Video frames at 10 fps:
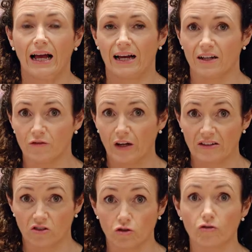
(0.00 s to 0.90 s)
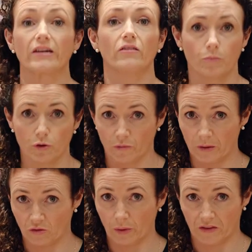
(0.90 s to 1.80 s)
have had great
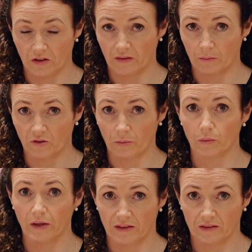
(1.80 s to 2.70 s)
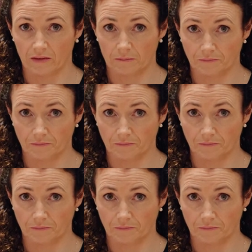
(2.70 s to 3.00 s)
improvement with their symptoms with it.